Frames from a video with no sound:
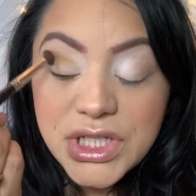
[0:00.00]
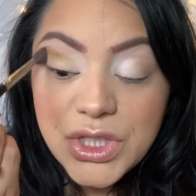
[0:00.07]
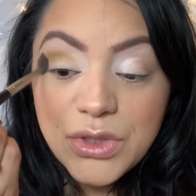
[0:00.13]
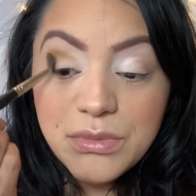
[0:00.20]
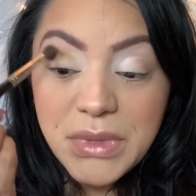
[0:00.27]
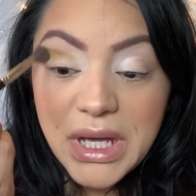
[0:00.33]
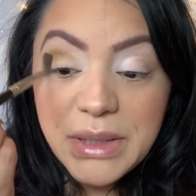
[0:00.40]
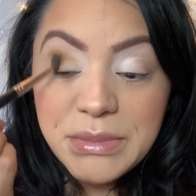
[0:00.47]
you
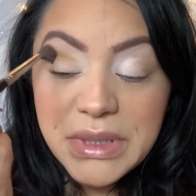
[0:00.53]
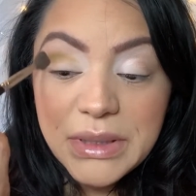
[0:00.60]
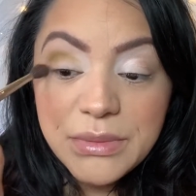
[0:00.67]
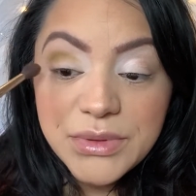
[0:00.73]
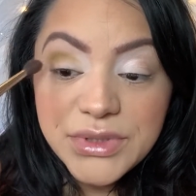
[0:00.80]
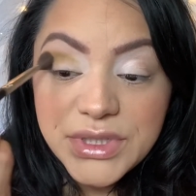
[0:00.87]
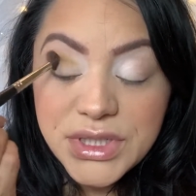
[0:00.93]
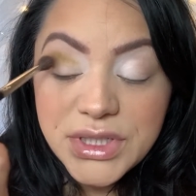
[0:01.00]
might be able
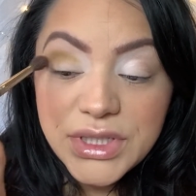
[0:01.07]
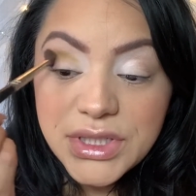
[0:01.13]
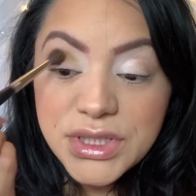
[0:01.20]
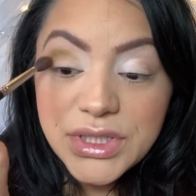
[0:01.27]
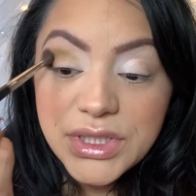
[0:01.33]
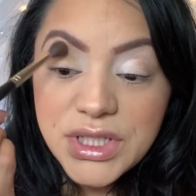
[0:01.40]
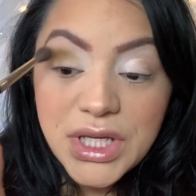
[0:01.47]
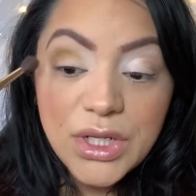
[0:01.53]
to
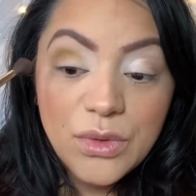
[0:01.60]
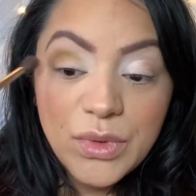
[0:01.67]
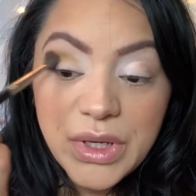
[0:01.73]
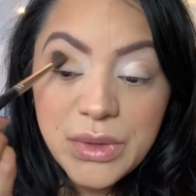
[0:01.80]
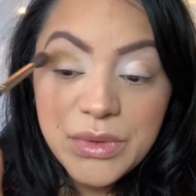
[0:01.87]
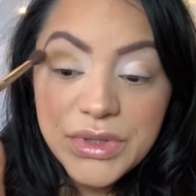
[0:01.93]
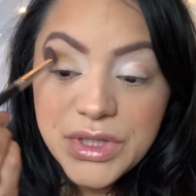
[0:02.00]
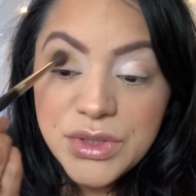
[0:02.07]
get away
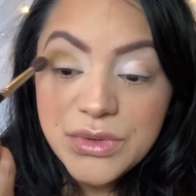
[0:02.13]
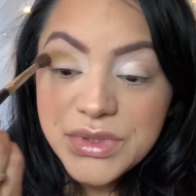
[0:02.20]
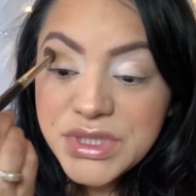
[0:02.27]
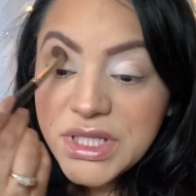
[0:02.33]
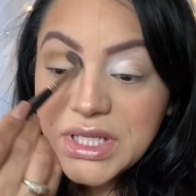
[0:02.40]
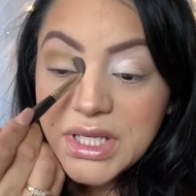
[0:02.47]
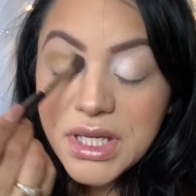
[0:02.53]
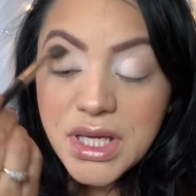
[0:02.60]
with
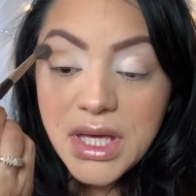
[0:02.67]
using